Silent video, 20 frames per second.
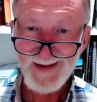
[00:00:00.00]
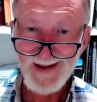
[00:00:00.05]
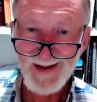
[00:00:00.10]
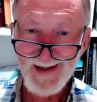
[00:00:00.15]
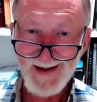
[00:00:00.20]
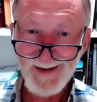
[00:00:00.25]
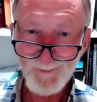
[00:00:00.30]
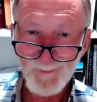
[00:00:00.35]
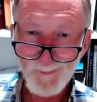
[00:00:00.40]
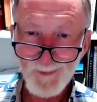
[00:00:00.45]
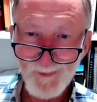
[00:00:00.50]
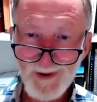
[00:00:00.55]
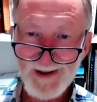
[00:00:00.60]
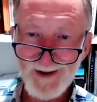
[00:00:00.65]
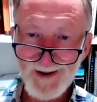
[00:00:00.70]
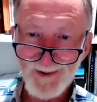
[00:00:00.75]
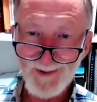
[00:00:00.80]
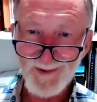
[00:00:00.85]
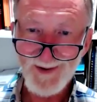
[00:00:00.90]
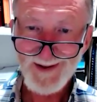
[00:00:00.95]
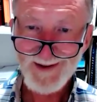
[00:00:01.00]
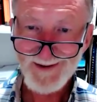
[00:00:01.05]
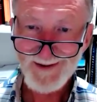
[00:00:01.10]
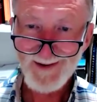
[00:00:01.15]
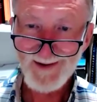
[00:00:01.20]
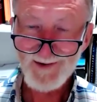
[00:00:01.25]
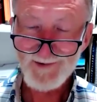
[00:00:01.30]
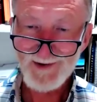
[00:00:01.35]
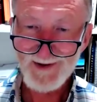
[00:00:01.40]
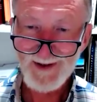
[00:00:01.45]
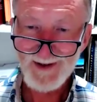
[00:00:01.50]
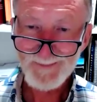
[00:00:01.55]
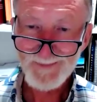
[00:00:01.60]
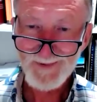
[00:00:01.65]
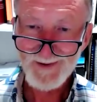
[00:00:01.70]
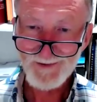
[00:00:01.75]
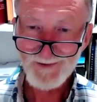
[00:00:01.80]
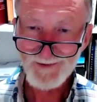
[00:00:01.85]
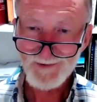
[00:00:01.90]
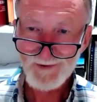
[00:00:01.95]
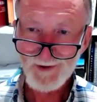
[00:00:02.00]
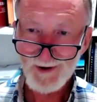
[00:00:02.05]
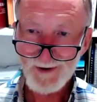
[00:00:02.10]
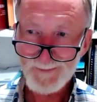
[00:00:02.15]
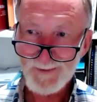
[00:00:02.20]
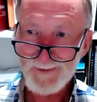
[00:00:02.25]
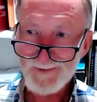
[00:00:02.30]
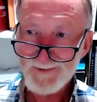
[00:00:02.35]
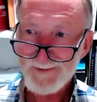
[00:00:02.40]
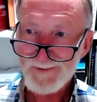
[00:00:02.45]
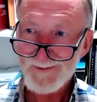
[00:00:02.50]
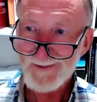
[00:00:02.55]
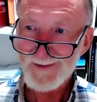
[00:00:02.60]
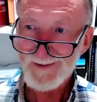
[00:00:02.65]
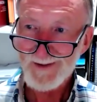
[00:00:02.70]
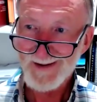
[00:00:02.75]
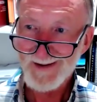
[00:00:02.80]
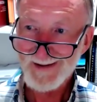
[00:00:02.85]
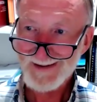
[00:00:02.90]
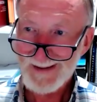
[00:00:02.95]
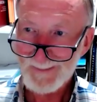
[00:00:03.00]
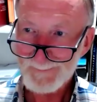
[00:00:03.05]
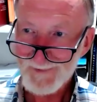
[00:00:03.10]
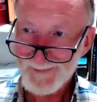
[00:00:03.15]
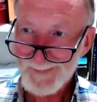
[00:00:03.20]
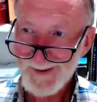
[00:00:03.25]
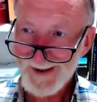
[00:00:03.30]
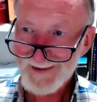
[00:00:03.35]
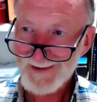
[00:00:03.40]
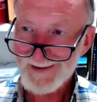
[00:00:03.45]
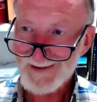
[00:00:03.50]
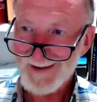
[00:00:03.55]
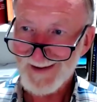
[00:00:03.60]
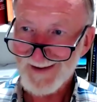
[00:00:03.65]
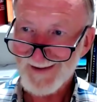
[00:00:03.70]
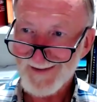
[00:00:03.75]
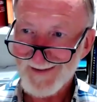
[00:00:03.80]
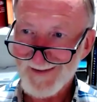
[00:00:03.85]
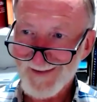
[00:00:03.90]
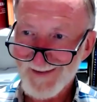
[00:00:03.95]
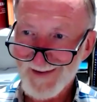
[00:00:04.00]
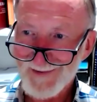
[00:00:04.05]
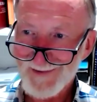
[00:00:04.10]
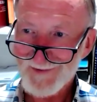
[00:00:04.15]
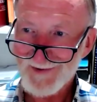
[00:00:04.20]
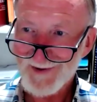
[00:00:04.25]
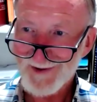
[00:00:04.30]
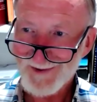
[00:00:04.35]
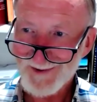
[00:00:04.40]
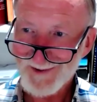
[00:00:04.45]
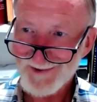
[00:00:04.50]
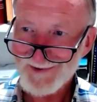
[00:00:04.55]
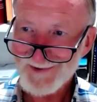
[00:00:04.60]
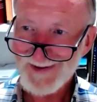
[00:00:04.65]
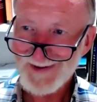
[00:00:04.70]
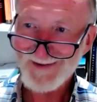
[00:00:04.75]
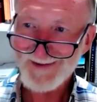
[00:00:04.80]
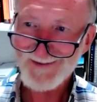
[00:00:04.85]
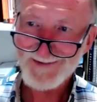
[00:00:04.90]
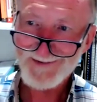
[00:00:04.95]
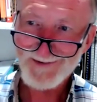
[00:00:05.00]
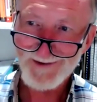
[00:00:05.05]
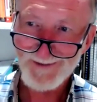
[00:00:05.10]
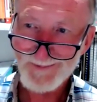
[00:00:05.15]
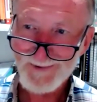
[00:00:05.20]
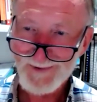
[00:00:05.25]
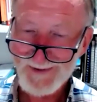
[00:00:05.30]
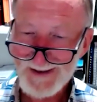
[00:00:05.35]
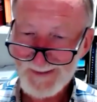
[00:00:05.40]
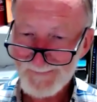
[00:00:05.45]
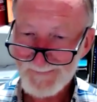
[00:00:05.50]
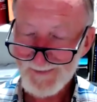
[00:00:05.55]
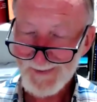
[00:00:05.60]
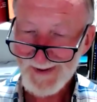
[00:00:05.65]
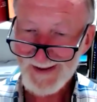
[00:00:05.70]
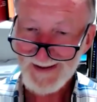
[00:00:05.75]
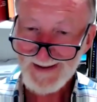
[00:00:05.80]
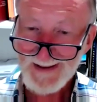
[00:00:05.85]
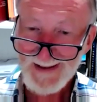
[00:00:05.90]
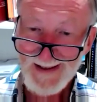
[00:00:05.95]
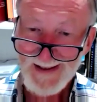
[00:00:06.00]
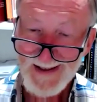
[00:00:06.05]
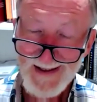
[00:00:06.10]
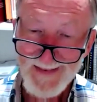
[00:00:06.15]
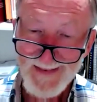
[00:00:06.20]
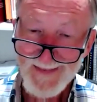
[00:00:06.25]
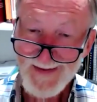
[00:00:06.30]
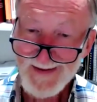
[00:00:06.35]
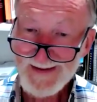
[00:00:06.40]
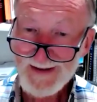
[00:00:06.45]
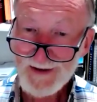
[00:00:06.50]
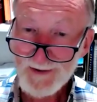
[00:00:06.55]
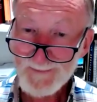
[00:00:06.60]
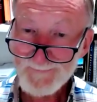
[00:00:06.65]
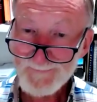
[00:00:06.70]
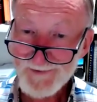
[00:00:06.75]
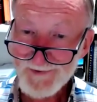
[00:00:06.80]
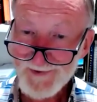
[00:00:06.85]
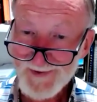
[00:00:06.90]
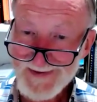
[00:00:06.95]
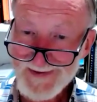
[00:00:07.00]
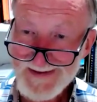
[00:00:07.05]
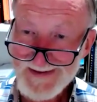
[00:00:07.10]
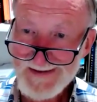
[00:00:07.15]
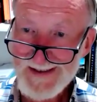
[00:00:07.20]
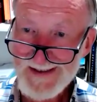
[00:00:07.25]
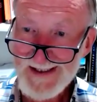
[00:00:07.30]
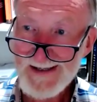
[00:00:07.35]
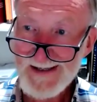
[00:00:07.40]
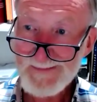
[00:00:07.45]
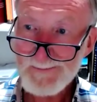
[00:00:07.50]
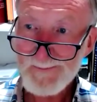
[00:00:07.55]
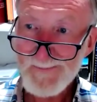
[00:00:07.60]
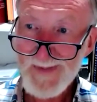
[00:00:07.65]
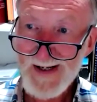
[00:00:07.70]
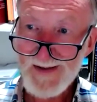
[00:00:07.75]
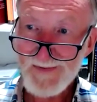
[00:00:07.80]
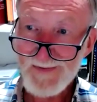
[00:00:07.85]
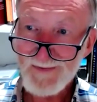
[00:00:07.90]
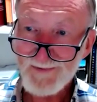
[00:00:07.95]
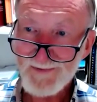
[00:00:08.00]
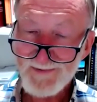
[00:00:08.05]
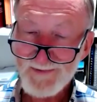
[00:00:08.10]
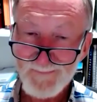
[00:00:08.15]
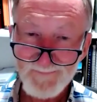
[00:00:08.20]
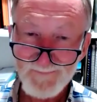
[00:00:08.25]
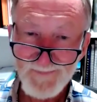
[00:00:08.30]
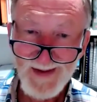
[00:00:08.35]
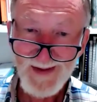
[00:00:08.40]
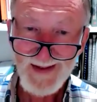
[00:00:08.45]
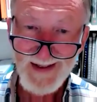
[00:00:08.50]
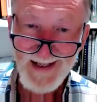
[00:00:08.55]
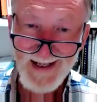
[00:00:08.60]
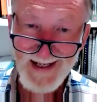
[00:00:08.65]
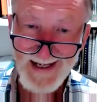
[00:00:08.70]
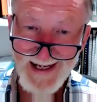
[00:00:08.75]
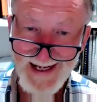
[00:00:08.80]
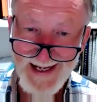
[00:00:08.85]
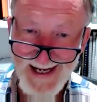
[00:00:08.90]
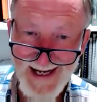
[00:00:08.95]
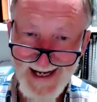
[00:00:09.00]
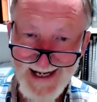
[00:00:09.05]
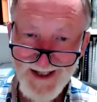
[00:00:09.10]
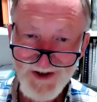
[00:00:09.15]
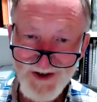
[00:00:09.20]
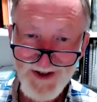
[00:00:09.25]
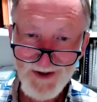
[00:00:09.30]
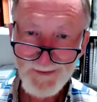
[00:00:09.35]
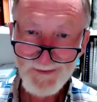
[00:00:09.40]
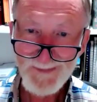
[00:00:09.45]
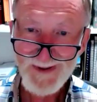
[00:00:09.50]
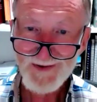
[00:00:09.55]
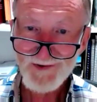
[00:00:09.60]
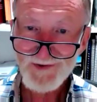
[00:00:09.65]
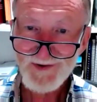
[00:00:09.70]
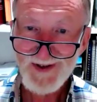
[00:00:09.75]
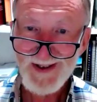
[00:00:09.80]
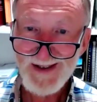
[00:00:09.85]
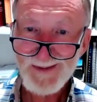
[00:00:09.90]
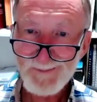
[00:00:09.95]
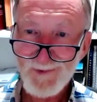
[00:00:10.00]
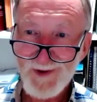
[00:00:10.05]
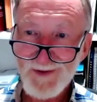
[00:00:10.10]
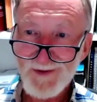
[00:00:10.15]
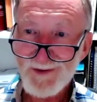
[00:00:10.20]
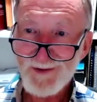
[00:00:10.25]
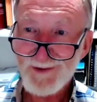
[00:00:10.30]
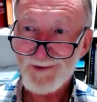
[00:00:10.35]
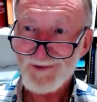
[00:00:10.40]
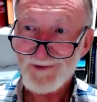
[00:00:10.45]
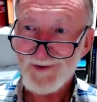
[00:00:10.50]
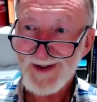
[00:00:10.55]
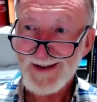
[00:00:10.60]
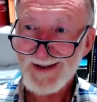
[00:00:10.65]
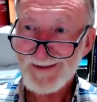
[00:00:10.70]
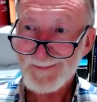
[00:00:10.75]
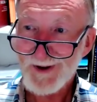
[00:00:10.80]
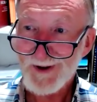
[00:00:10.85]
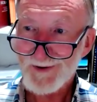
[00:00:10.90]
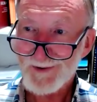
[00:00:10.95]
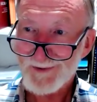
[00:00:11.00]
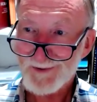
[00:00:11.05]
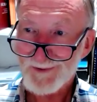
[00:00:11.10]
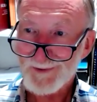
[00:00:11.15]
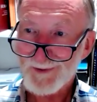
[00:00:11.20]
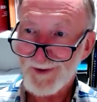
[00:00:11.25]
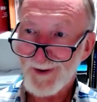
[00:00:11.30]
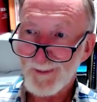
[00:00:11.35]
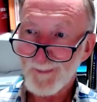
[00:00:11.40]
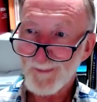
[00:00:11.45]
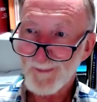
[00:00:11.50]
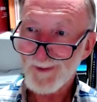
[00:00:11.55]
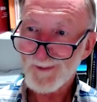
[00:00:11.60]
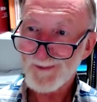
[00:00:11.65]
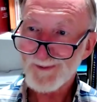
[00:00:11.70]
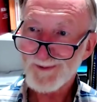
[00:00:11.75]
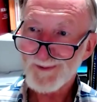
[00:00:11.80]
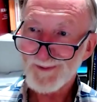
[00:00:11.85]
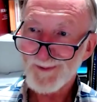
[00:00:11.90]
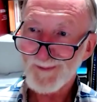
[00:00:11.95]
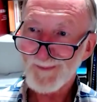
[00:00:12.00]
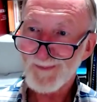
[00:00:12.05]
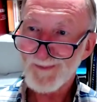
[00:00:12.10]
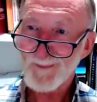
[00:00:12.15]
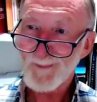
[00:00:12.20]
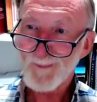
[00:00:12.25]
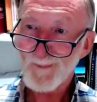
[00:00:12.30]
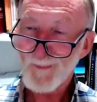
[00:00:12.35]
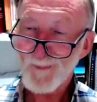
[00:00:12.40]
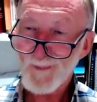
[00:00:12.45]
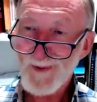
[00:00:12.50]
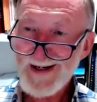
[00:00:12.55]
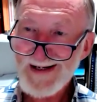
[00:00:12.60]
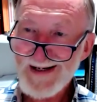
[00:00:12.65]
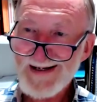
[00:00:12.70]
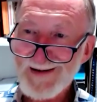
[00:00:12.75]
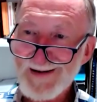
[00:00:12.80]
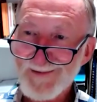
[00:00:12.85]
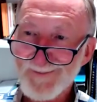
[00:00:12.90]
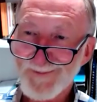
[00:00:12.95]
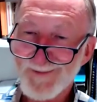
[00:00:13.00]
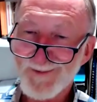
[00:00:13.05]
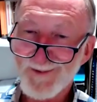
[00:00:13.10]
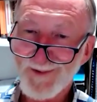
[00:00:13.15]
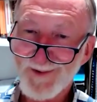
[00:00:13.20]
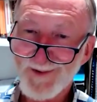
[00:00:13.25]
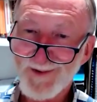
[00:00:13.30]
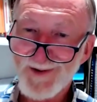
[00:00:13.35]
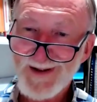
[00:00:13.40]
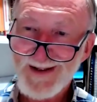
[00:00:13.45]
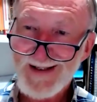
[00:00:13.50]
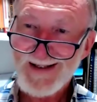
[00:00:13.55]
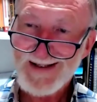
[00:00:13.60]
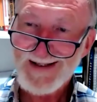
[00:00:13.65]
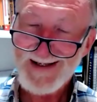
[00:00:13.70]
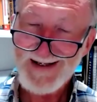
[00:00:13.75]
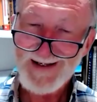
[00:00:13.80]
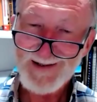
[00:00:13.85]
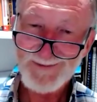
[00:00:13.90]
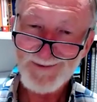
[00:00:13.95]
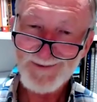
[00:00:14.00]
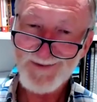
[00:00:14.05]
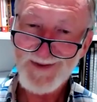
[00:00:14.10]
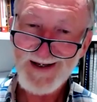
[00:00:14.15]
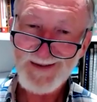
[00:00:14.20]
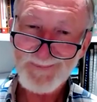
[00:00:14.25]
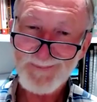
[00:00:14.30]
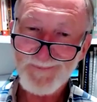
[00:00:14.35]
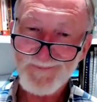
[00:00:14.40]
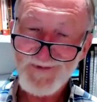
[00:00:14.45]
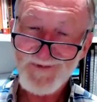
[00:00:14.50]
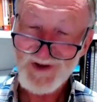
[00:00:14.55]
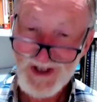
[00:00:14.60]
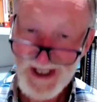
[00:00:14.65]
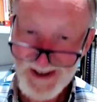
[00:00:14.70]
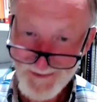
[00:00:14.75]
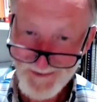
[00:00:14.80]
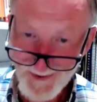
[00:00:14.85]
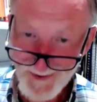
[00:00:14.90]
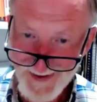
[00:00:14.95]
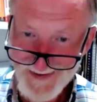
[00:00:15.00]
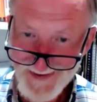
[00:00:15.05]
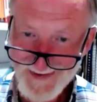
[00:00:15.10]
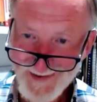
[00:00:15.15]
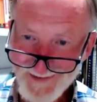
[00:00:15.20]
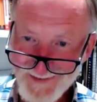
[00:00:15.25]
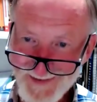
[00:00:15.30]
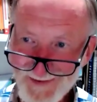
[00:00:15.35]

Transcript: and, well, it clears it up and you stop it and it comes back again. And so you use it again, it stops, it comes back. They can go on for 6 to 9 months. Actually, it'll be the same whether you use an antibiotic or not. What you're waiting for is for that generally, it